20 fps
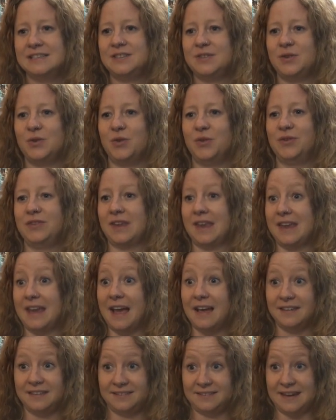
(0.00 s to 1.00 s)
to say
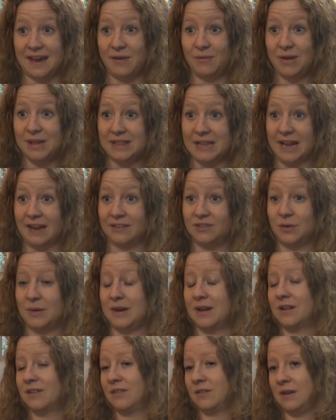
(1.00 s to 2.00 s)
yes to everything.
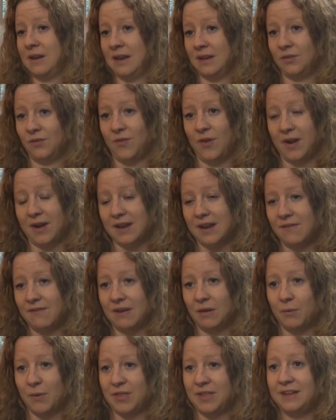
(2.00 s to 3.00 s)
So he's very
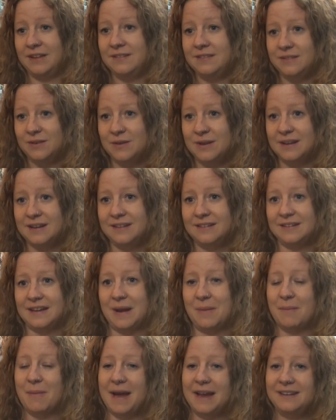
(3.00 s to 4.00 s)
giving with his students
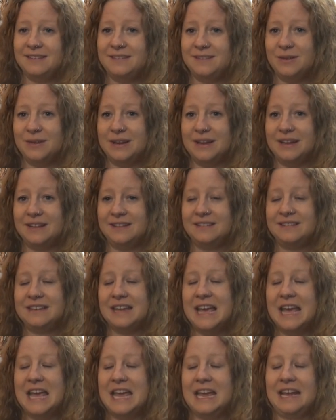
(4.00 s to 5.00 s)
and my students.
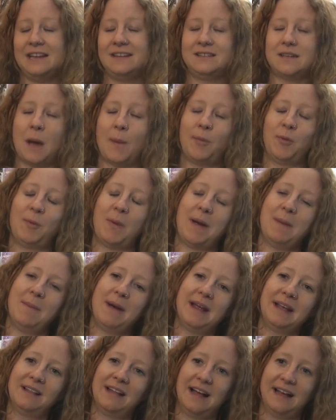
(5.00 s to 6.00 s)
He stops by
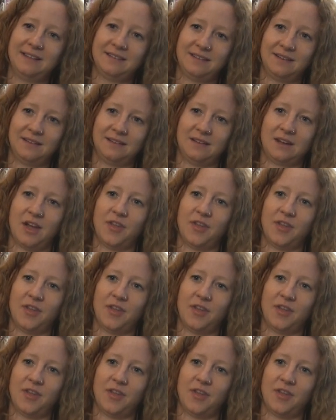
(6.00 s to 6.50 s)
my classes and